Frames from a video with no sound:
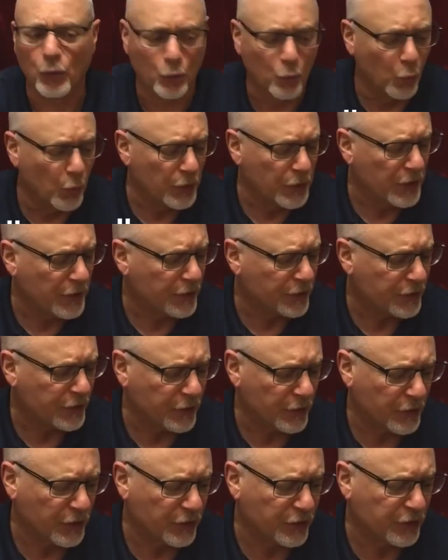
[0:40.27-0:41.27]
would the
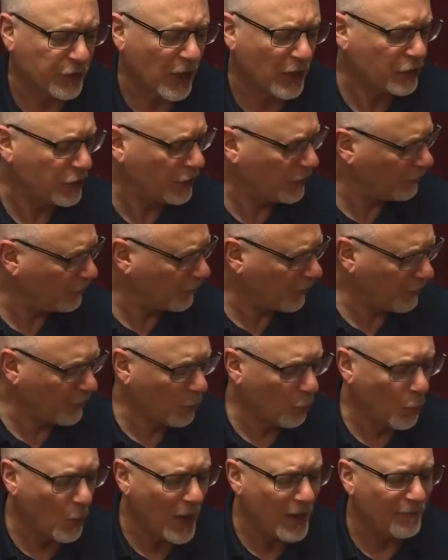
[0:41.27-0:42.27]
suction from
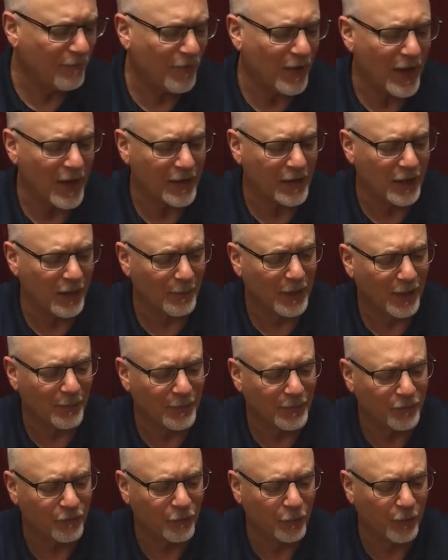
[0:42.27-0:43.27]
the wet vac coming
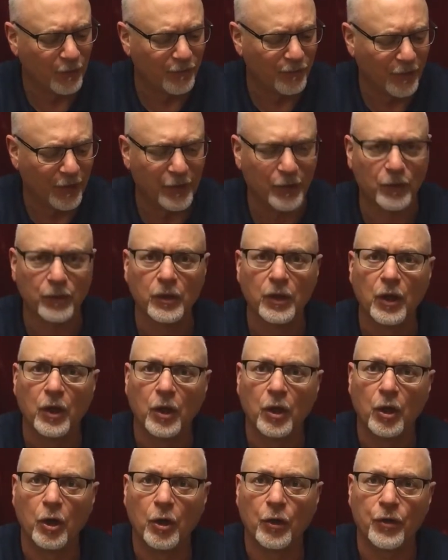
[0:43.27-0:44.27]
up and through the funnel
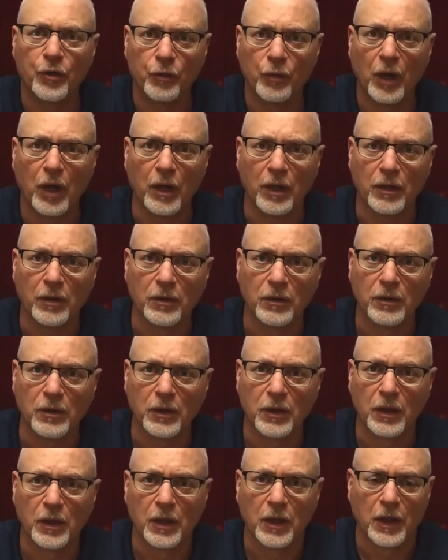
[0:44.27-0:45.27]
hurt the rug?
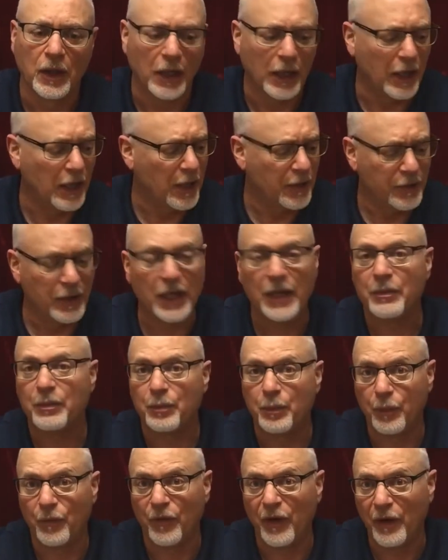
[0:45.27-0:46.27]
And
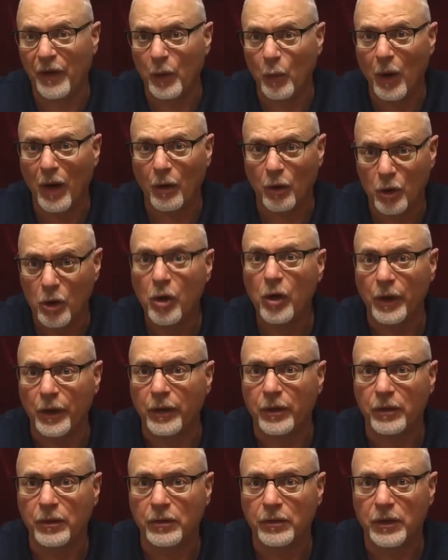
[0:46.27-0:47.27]
it very well
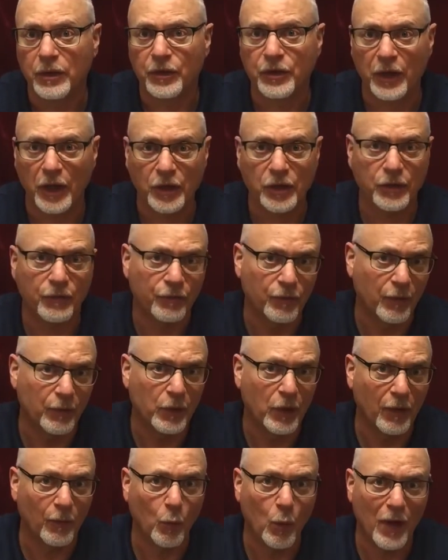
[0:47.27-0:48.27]
could. The suction
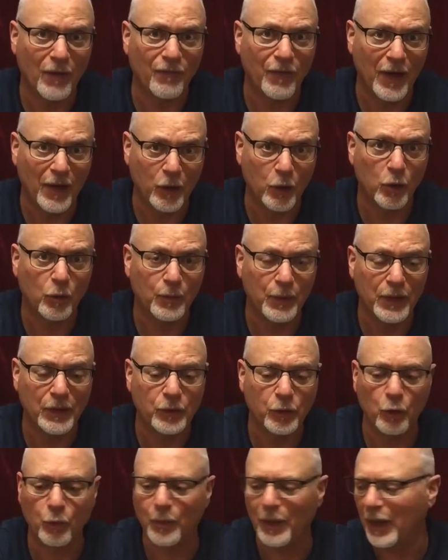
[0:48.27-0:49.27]
from your wet vac could be
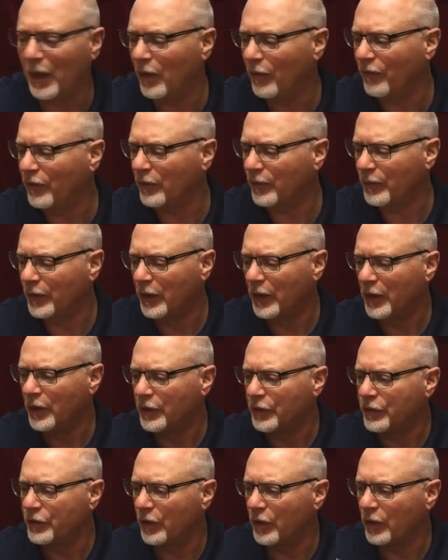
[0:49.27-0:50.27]
too powerful.
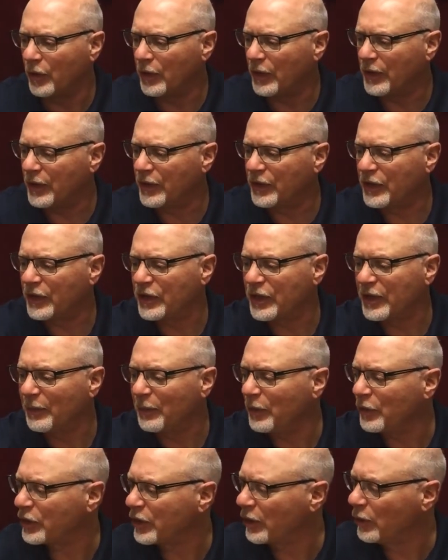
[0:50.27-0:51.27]
So there's a
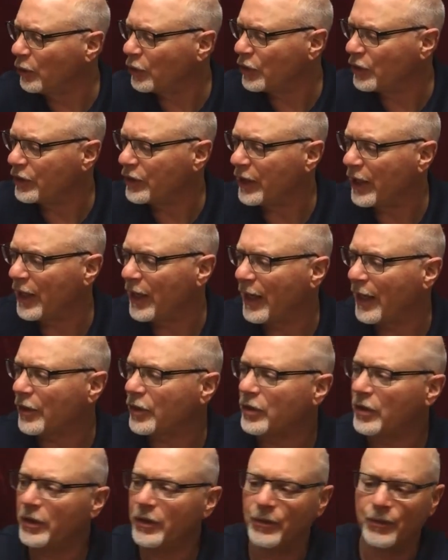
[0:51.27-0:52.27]
simple solution to that
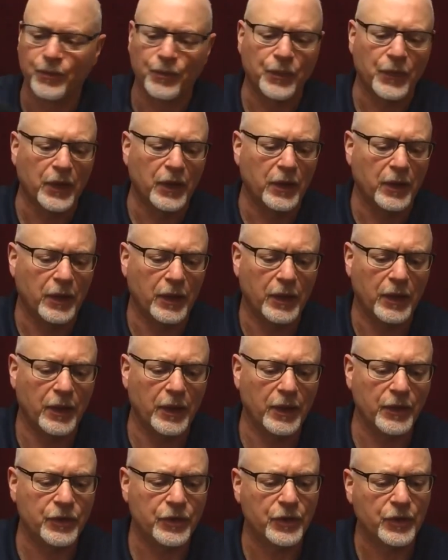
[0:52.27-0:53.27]
actually,
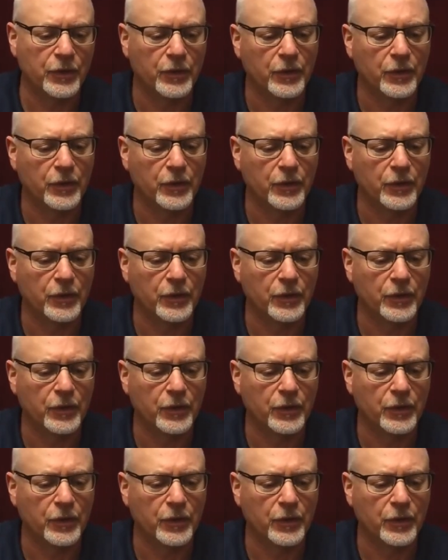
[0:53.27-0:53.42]
and